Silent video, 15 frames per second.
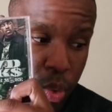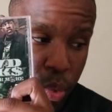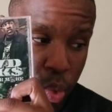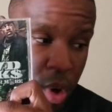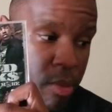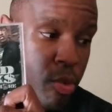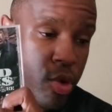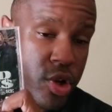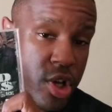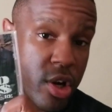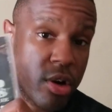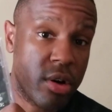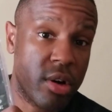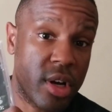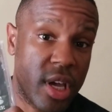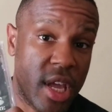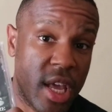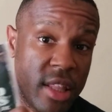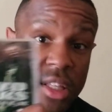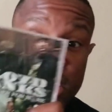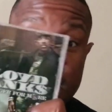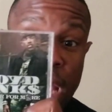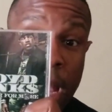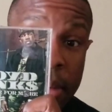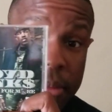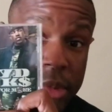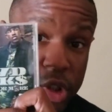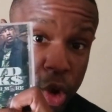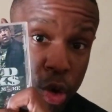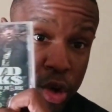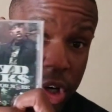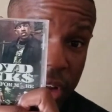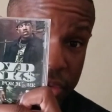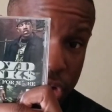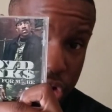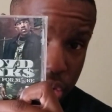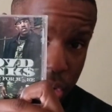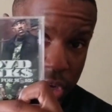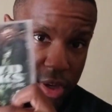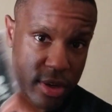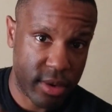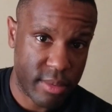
One more year, and this album is old enough to drink.